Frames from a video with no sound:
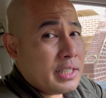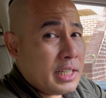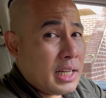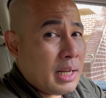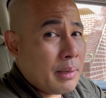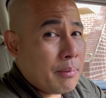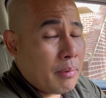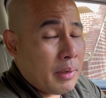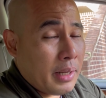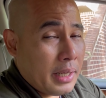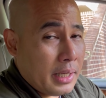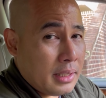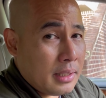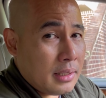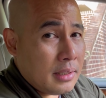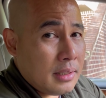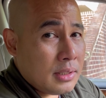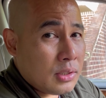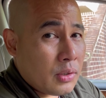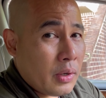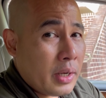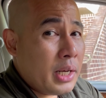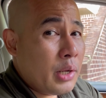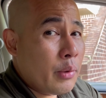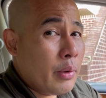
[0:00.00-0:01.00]
it up later
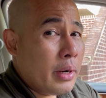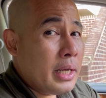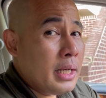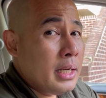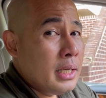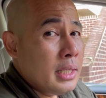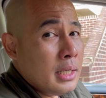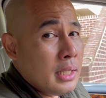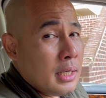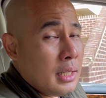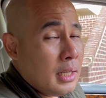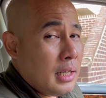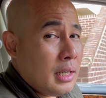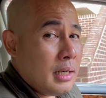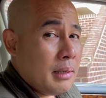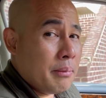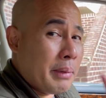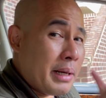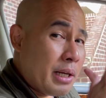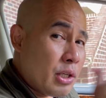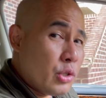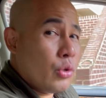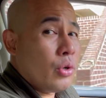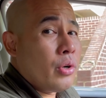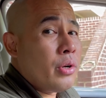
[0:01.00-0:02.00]
so anyway uh,
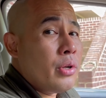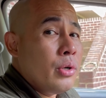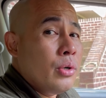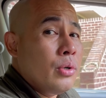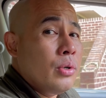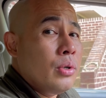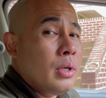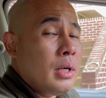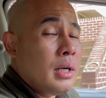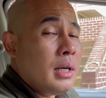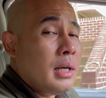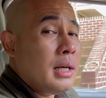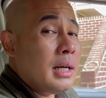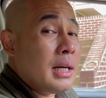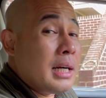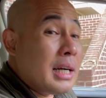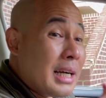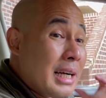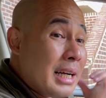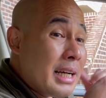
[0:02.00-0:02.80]
make sure you uh,